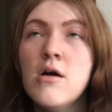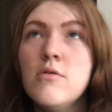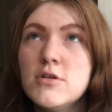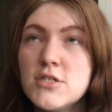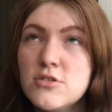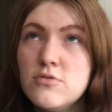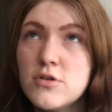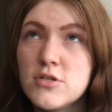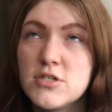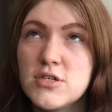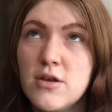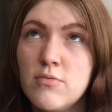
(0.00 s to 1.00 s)
which I don't
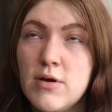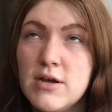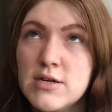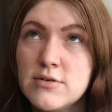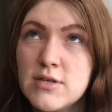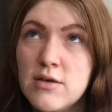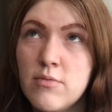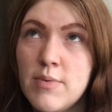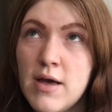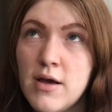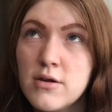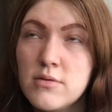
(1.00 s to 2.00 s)
understand why her house key would be
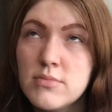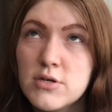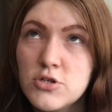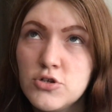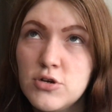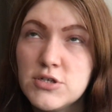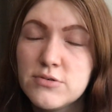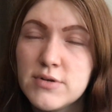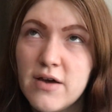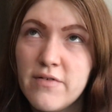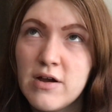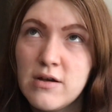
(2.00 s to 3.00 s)
hanging up, because surely she would
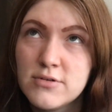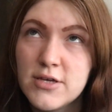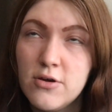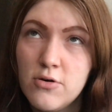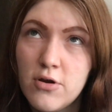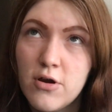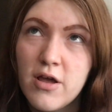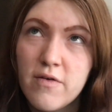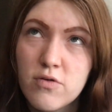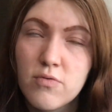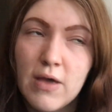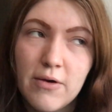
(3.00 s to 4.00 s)
have her house key on her if
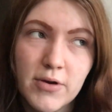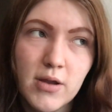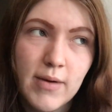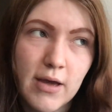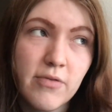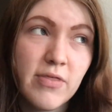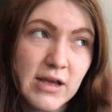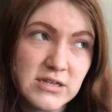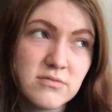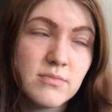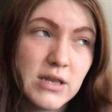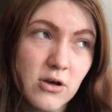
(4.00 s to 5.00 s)
she was out and about and the
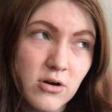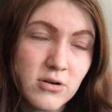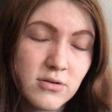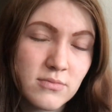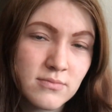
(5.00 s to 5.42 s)
house would be locked.